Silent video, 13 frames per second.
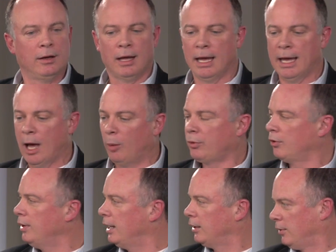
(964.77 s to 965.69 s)
help
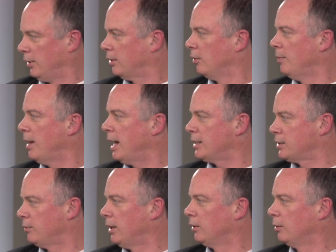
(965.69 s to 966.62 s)
create critical mass
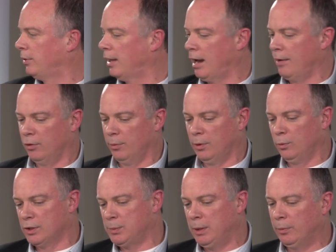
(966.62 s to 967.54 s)
around the platform. And
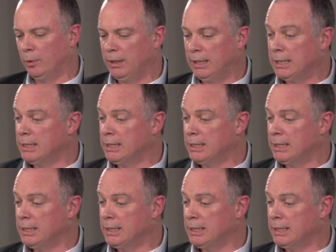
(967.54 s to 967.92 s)
once people begin